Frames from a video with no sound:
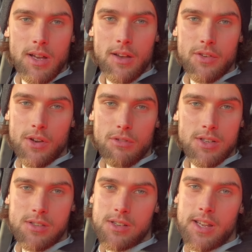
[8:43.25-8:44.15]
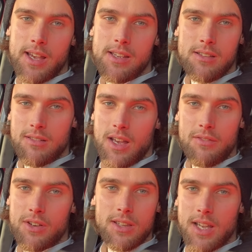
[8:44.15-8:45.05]
Have a good rest of your day.
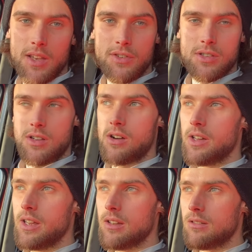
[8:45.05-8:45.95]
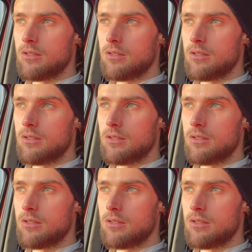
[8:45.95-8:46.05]
Have a good day if you're starting it.